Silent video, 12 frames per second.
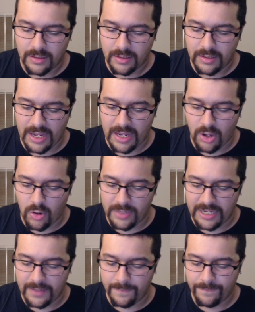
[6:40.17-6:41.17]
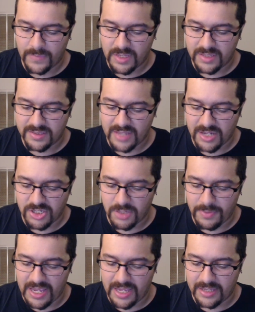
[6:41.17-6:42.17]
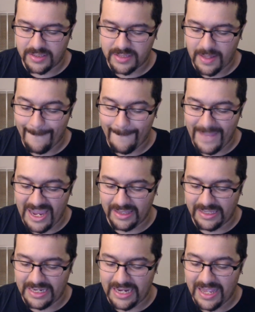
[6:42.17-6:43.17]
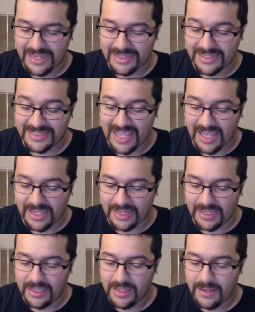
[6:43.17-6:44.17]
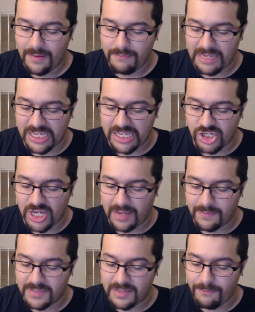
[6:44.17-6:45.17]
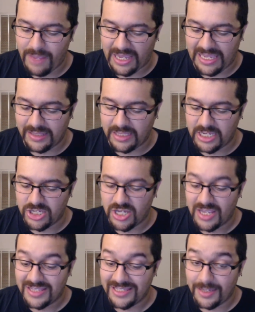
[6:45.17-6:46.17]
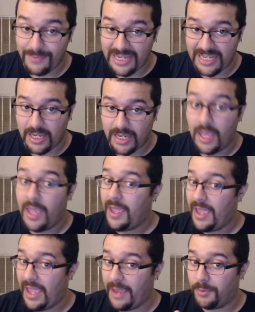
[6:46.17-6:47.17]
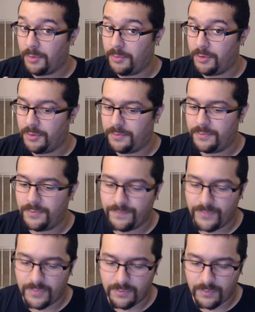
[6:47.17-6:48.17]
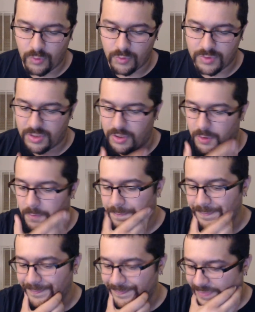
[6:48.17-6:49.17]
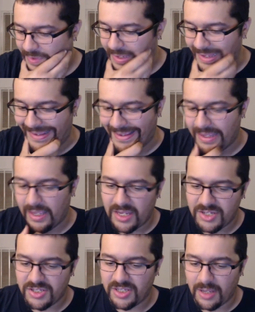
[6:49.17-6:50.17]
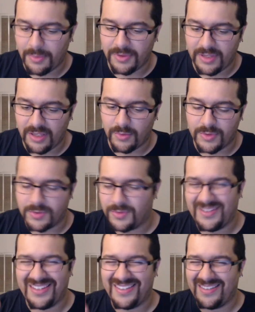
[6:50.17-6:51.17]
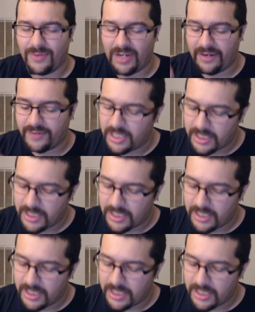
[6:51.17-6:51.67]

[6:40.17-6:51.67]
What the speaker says: Naomi, Sasha Banks, Bayley, Natalya, Mickie James, Becky Lynch, Tamina, Ember Moon, who's new. Actually, a couple of the other ones were whatever.